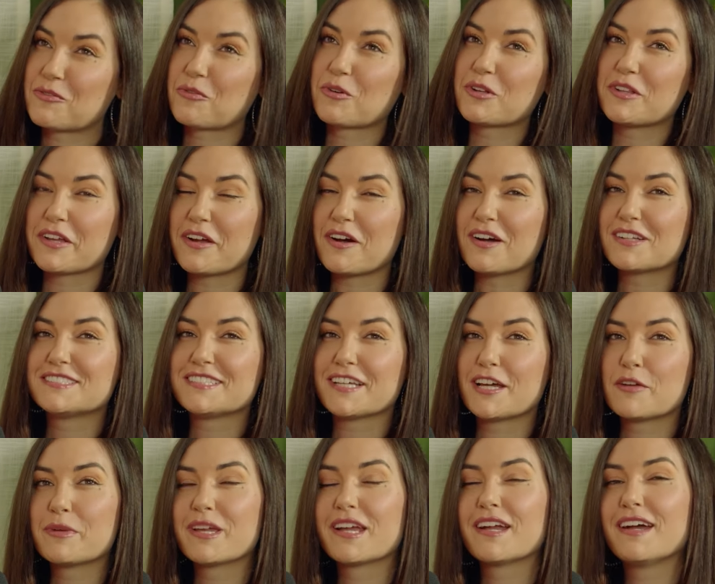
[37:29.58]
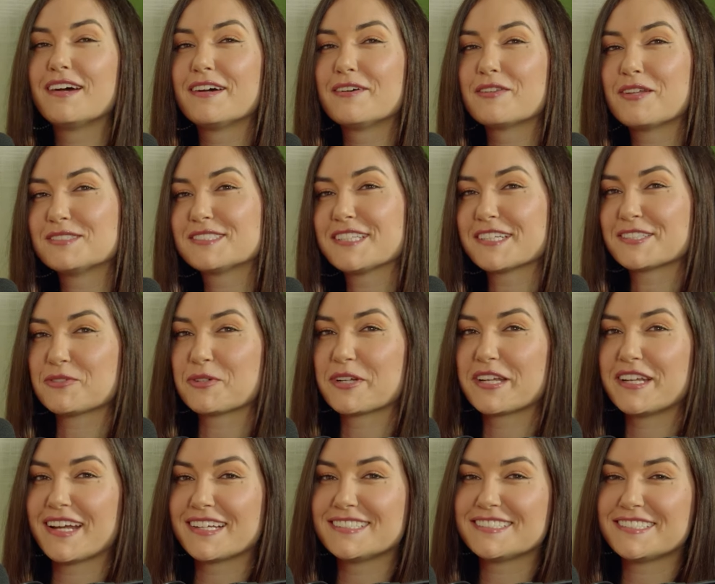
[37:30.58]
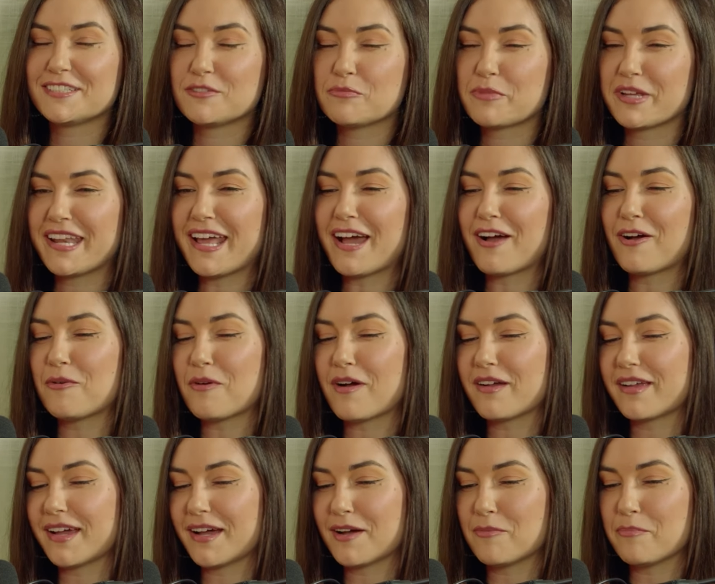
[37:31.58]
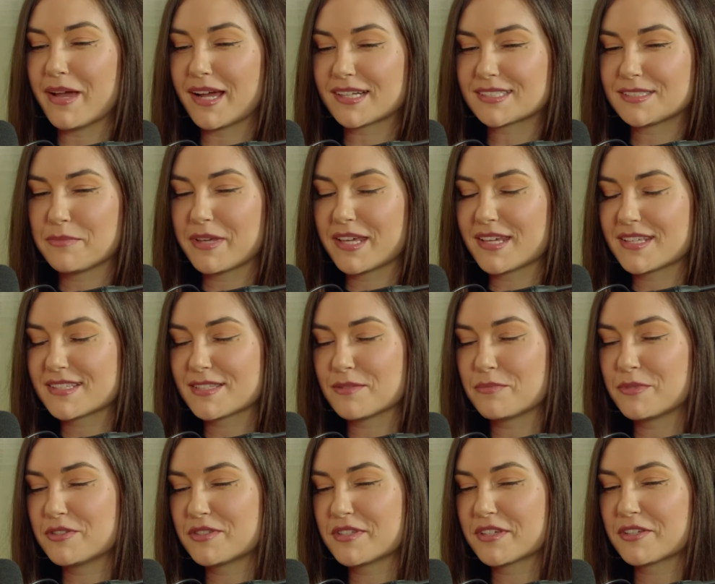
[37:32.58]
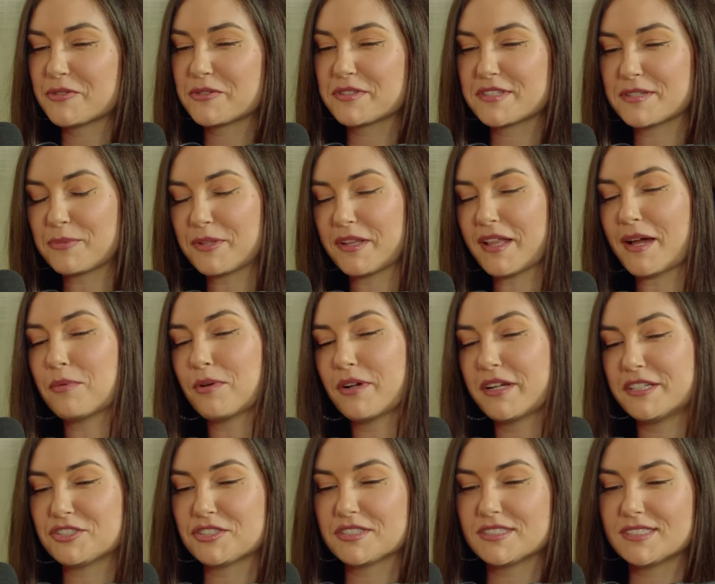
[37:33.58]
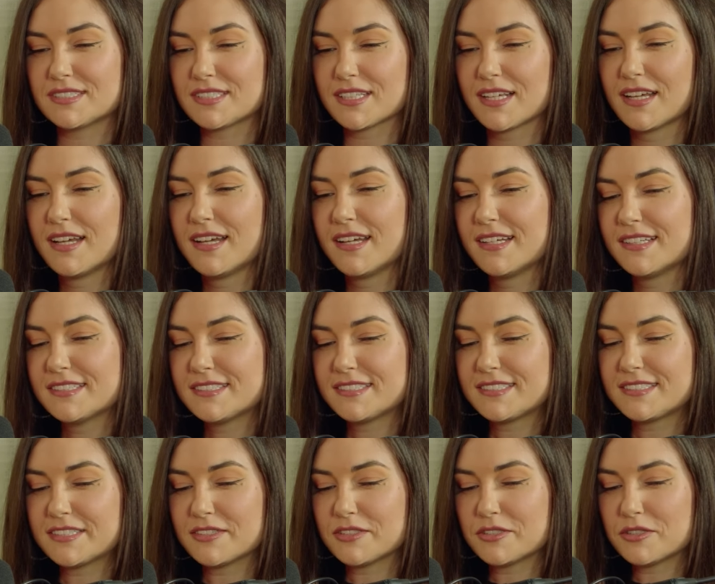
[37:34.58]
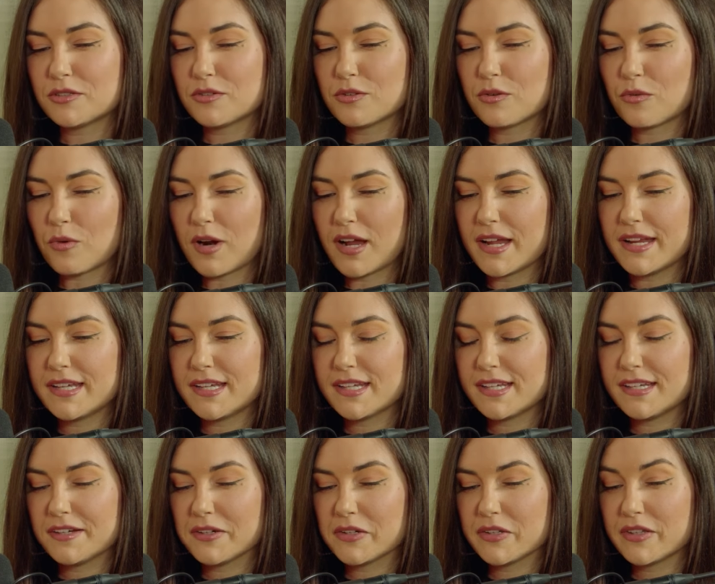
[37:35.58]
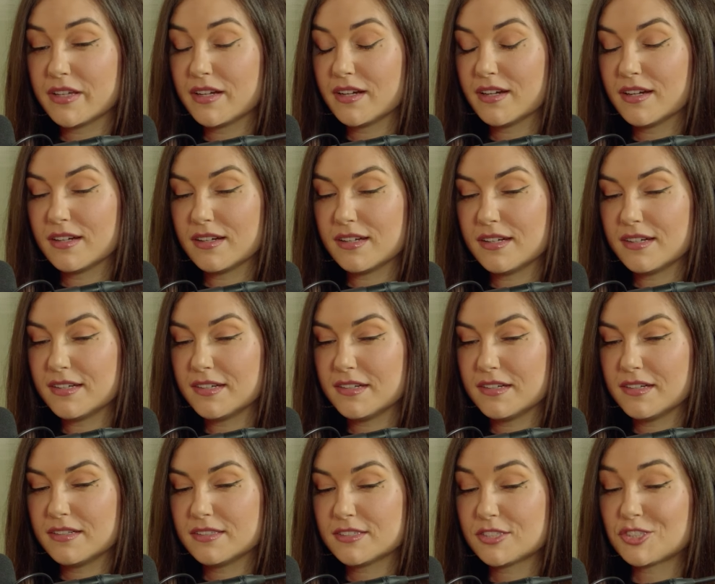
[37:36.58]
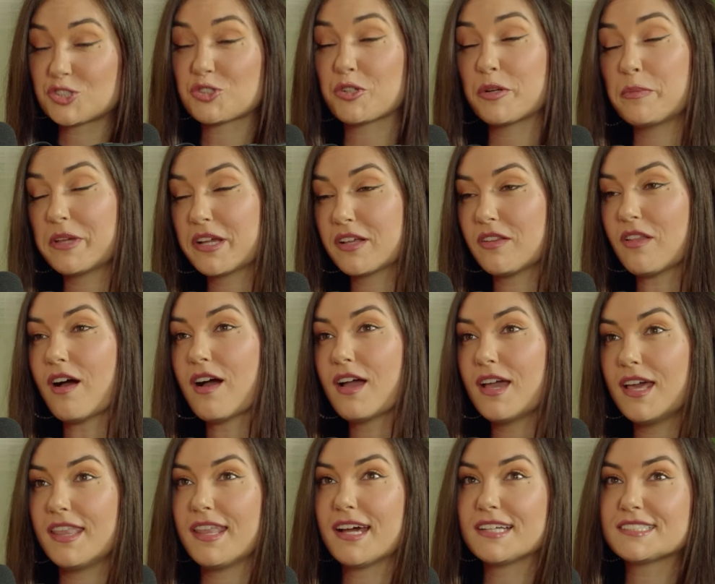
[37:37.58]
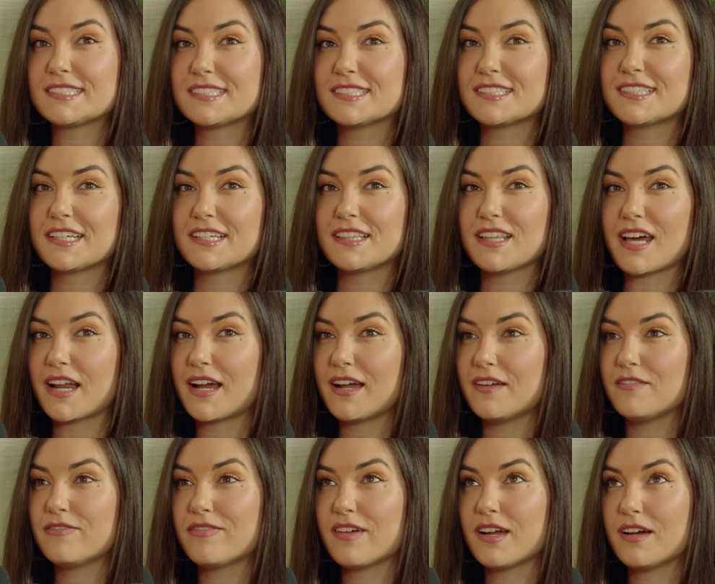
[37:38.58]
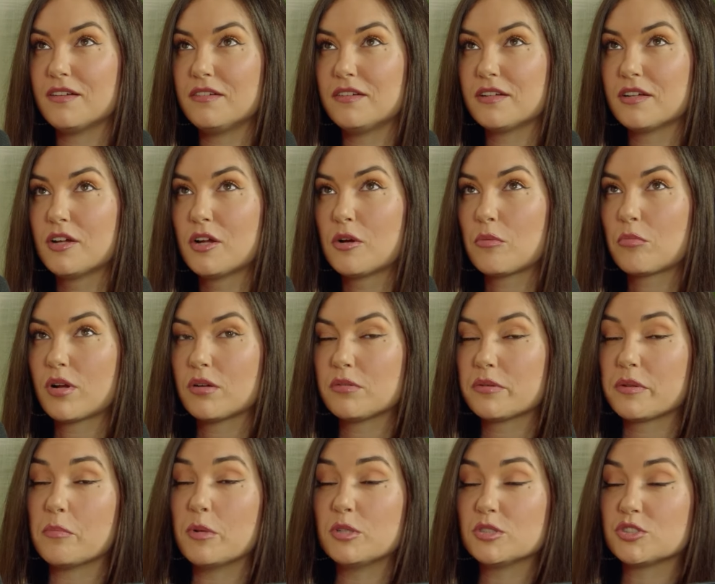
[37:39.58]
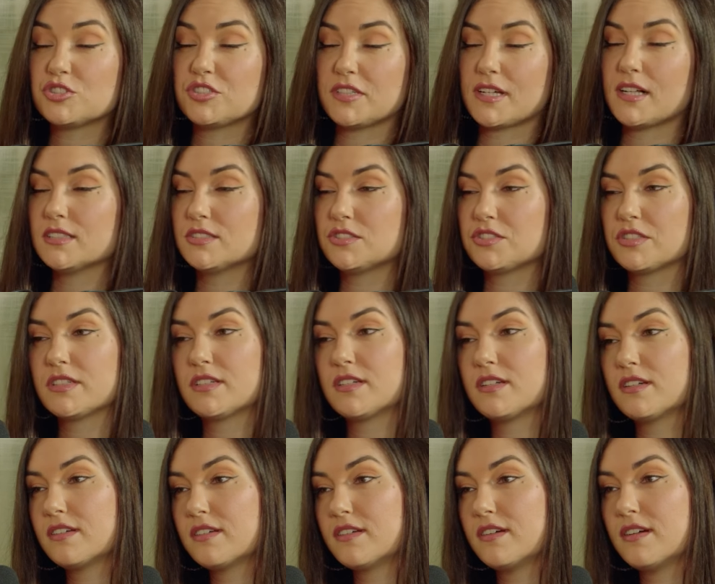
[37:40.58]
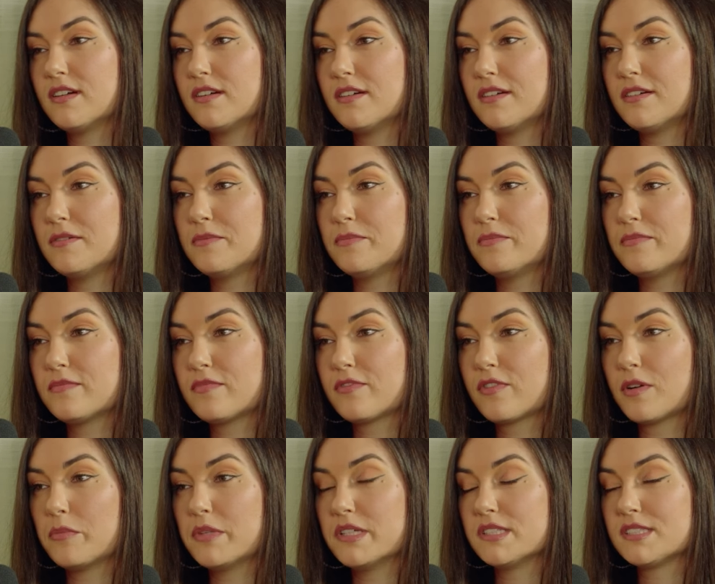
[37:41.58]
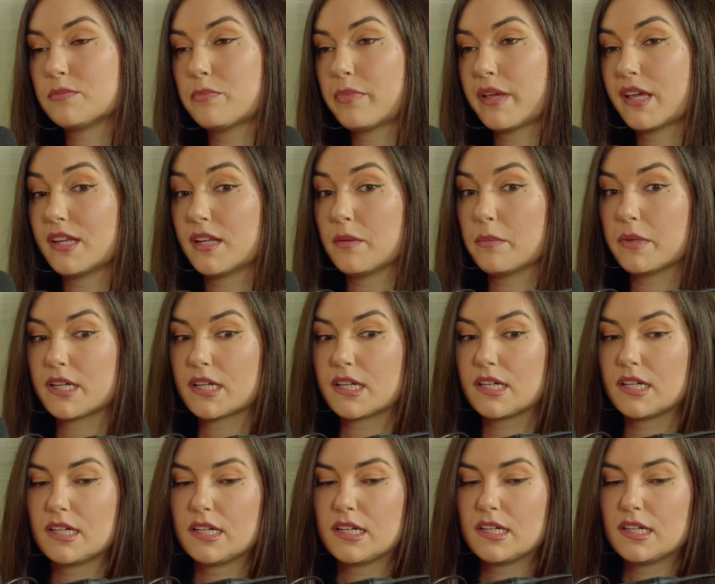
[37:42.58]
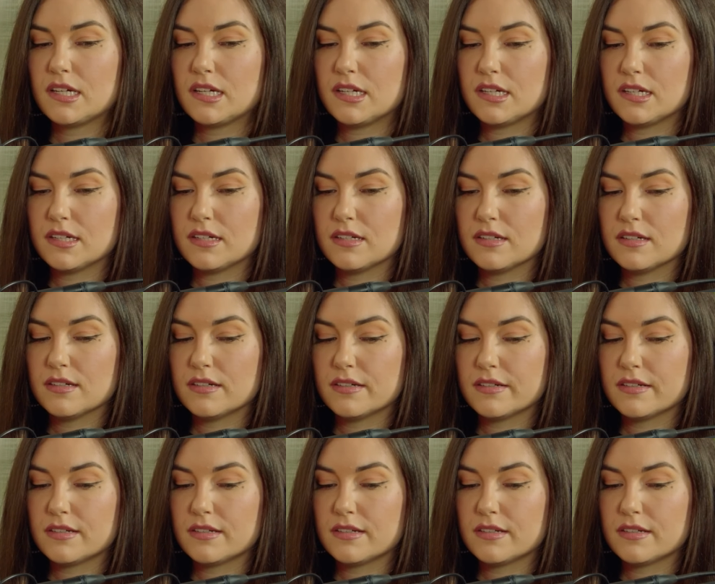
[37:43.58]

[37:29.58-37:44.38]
really odd timing. Uh, that was like 2019. But now, uh, yeah, I'm back to making some music, doing some collaborations, still writing here and there, uh, streaming a lot. And that's the thing that I've found probably the most challenging um, from this pandemic, uh,